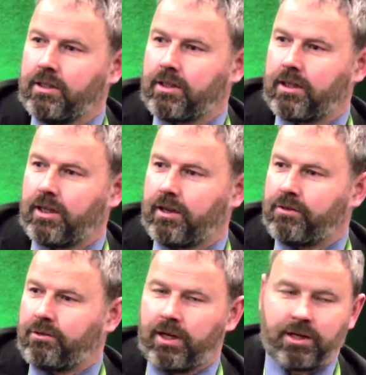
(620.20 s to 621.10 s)
can have
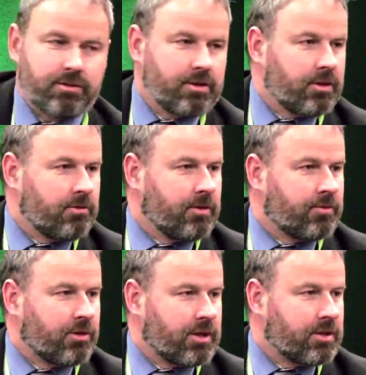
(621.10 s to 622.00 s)
the requisite degree of
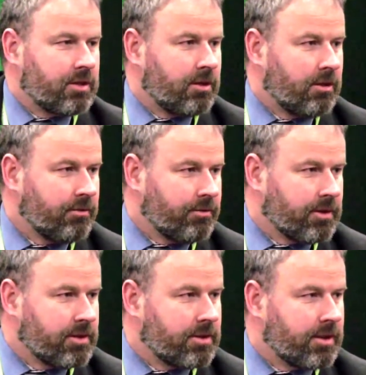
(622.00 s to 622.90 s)
trust and
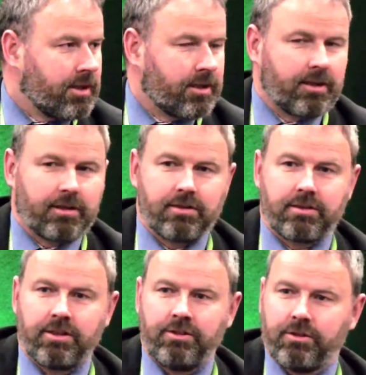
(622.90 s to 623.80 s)
confidence that they can
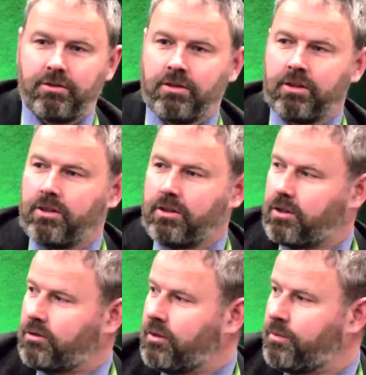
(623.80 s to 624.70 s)
continue
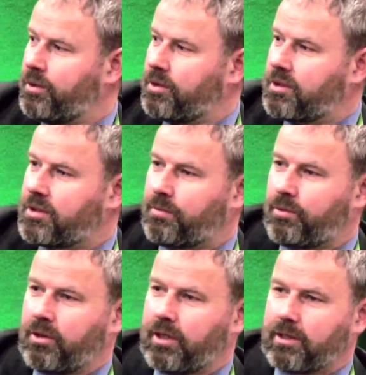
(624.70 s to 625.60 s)
to go and purchase the
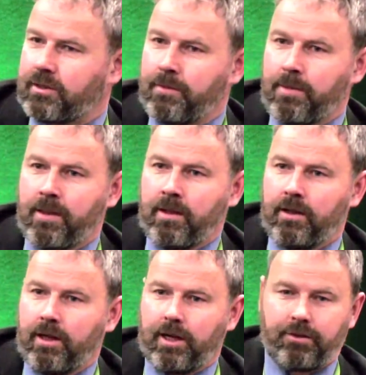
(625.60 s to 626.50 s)
product.
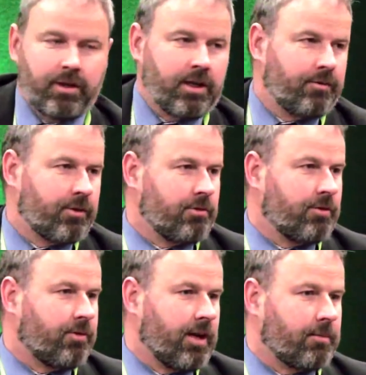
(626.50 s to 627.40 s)
And I think if you
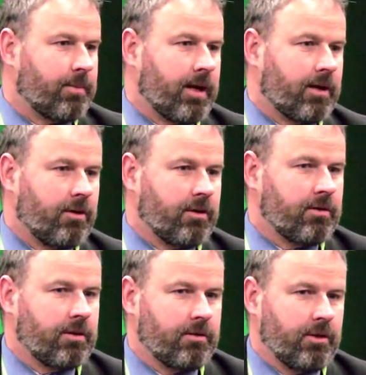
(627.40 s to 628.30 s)
reflect back
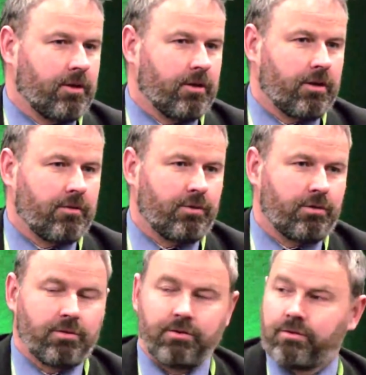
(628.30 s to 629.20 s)
on a lot of
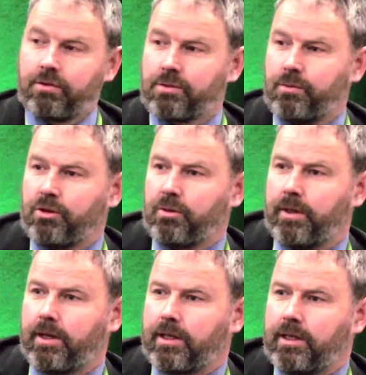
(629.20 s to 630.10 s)
what we've spoke
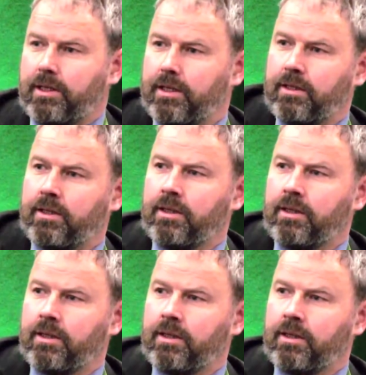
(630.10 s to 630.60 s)
about here,